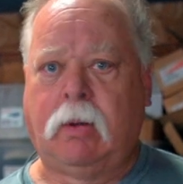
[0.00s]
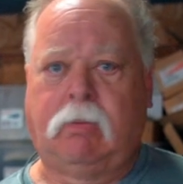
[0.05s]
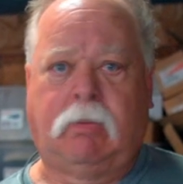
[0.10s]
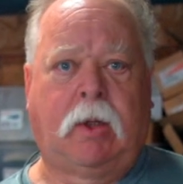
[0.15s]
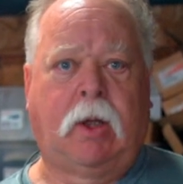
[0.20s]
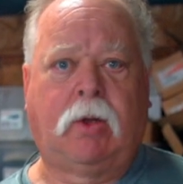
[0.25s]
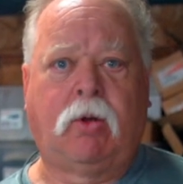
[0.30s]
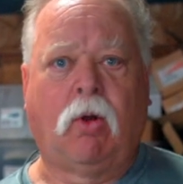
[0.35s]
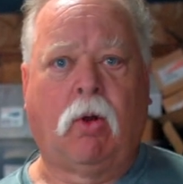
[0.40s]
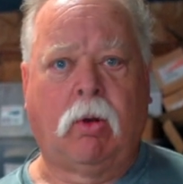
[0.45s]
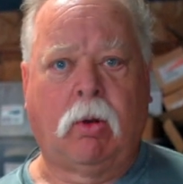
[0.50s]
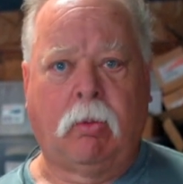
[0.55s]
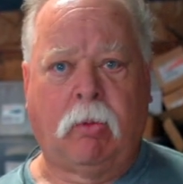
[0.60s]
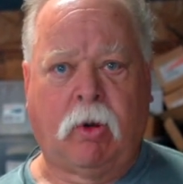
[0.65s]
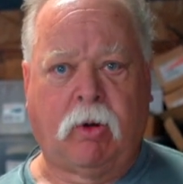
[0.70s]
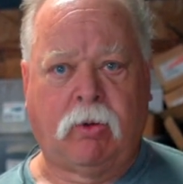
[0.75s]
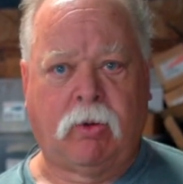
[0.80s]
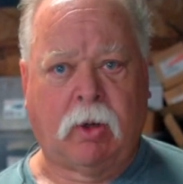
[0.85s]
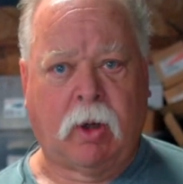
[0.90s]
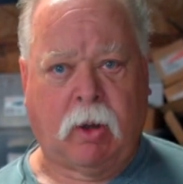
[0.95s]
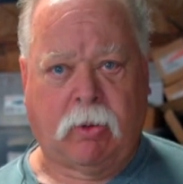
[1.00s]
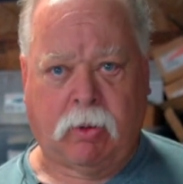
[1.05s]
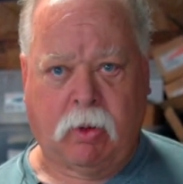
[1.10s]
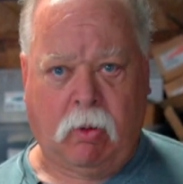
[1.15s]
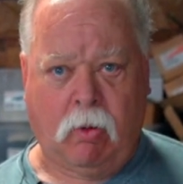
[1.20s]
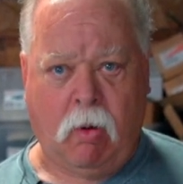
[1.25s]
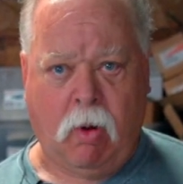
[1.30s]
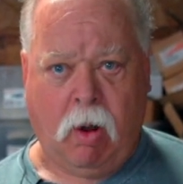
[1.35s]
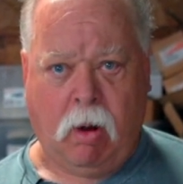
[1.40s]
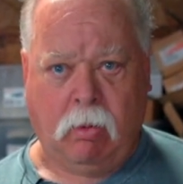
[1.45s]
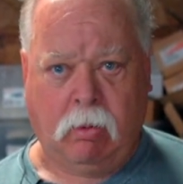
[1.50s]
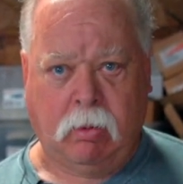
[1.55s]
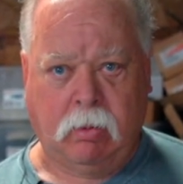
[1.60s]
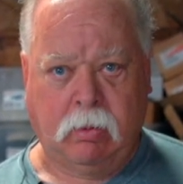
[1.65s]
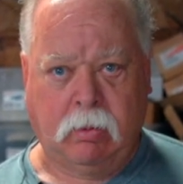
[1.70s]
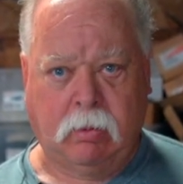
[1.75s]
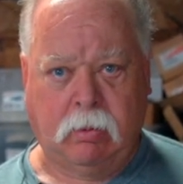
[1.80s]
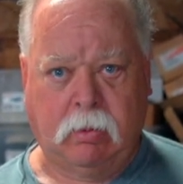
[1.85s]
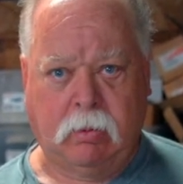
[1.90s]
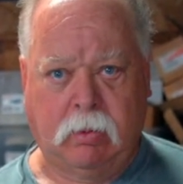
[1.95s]
They told him there's nothing wrong.
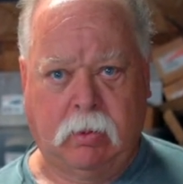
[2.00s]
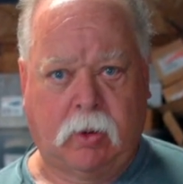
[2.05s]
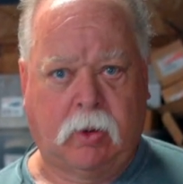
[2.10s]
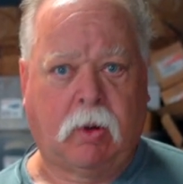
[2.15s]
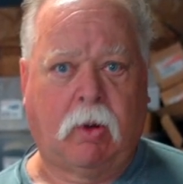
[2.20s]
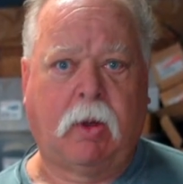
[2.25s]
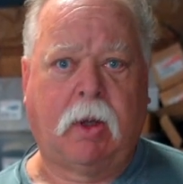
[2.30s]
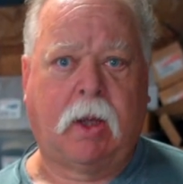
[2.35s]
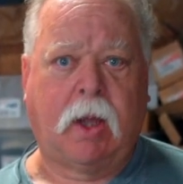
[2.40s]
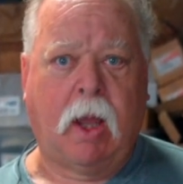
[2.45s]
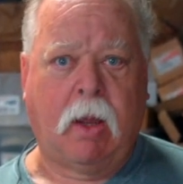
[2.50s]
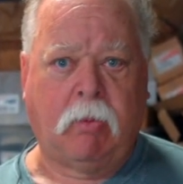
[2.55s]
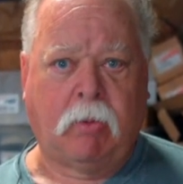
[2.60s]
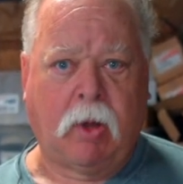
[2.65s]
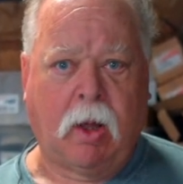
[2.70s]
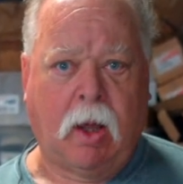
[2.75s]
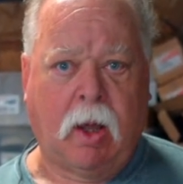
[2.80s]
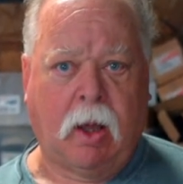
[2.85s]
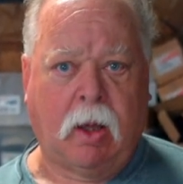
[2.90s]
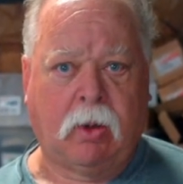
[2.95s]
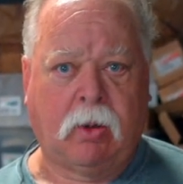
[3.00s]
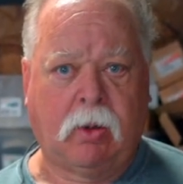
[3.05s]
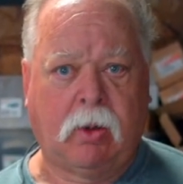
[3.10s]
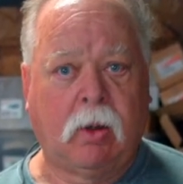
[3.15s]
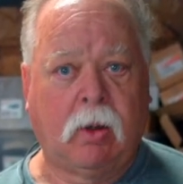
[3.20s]
So he came to us.